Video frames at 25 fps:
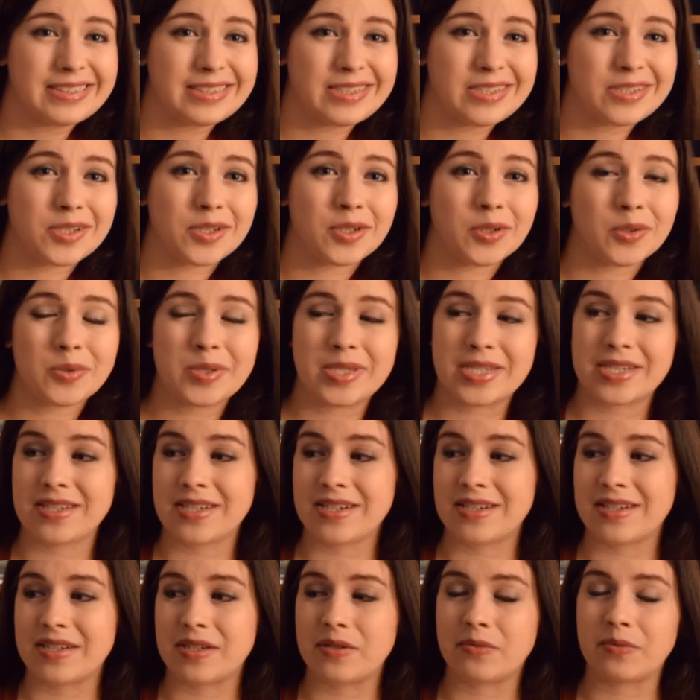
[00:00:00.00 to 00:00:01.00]
So
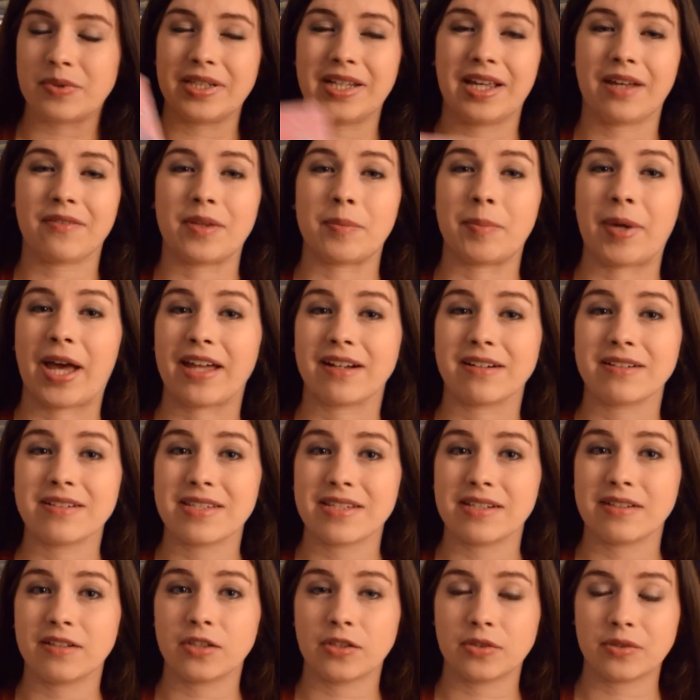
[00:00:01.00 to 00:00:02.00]
since it doesn't really have the
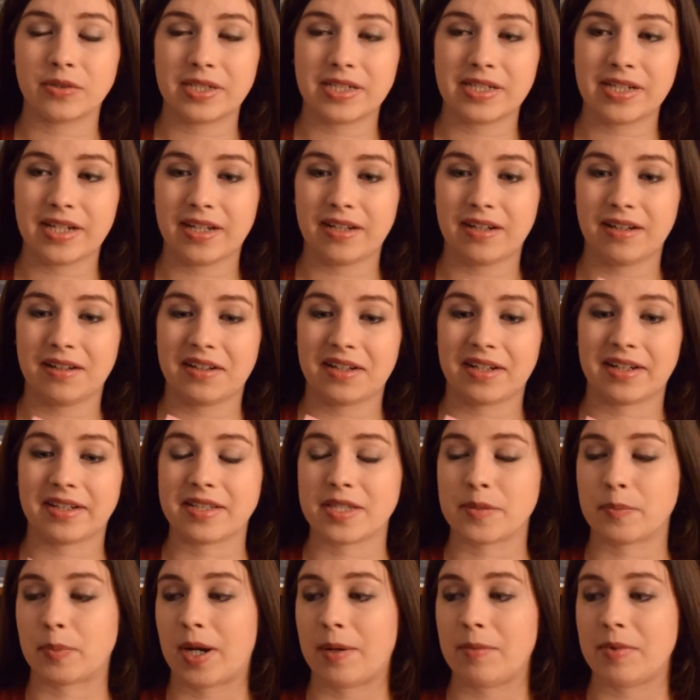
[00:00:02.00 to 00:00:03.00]
patterns included in it and
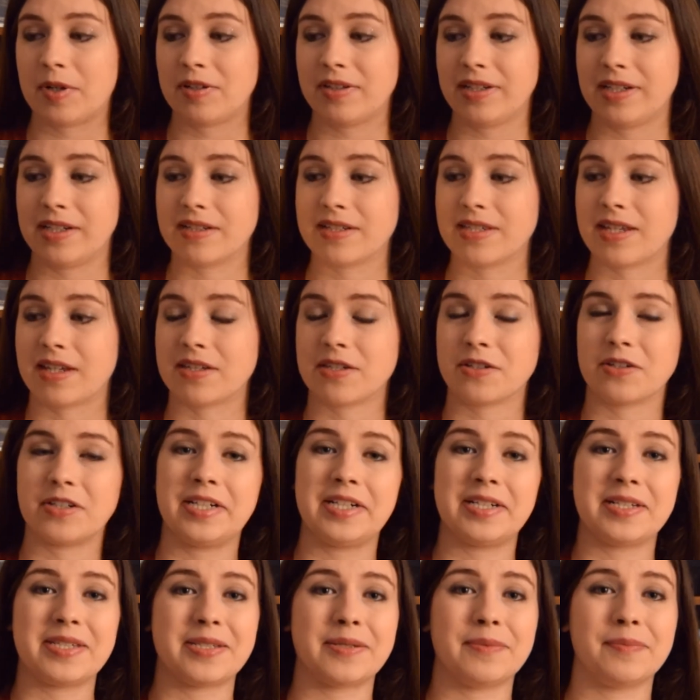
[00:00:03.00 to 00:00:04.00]
it's primarily
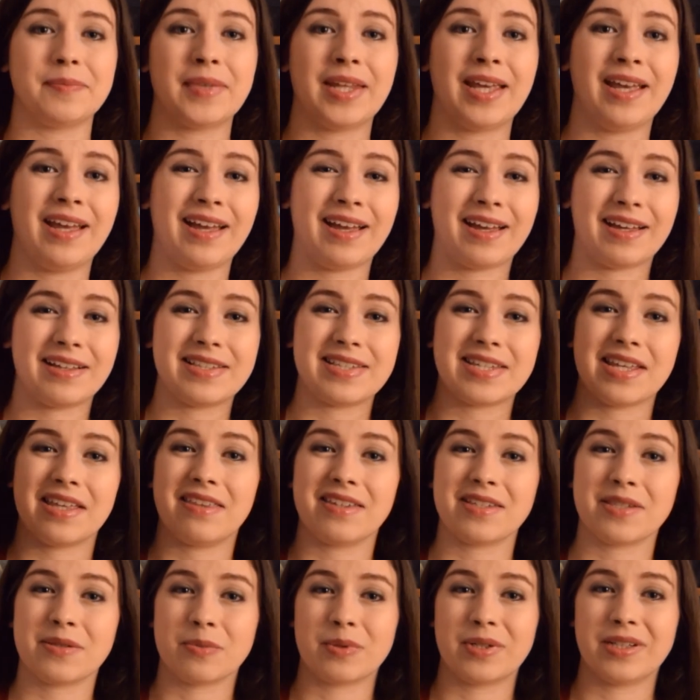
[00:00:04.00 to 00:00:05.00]
accessories, I'd say
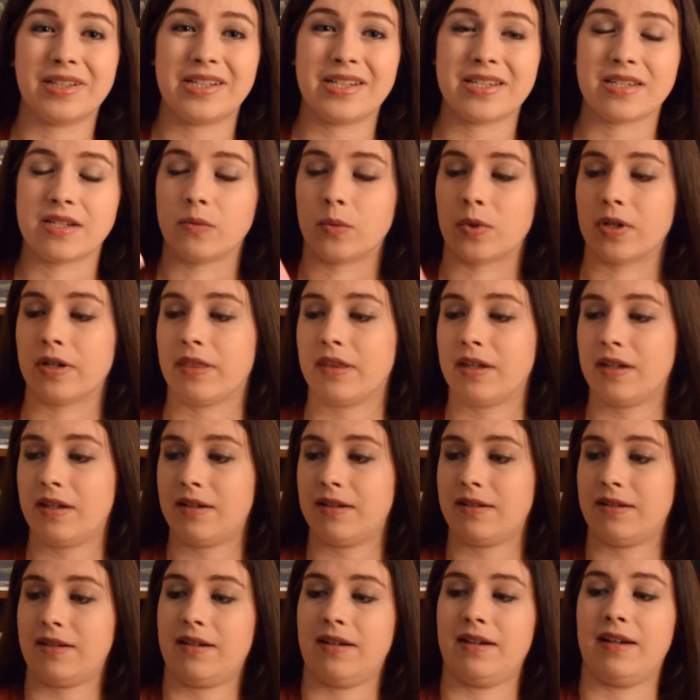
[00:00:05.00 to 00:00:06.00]
this really isn't worth
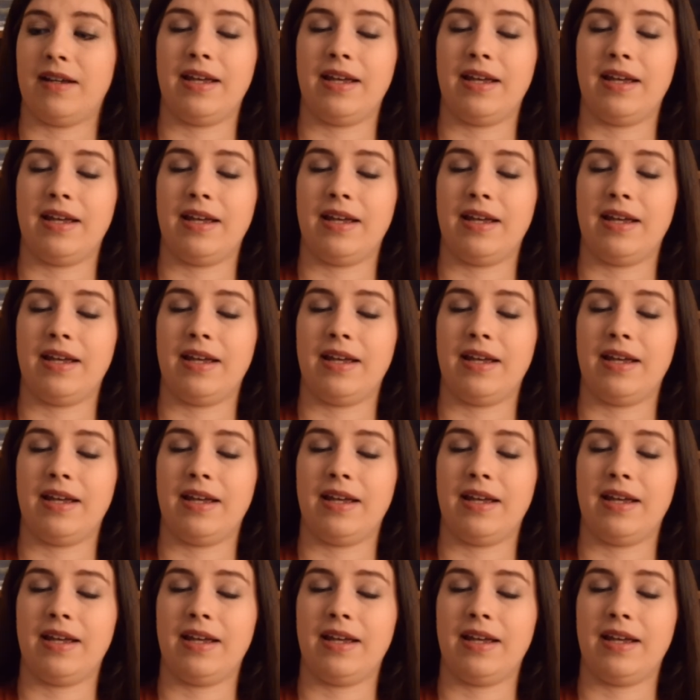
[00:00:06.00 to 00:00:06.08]
it.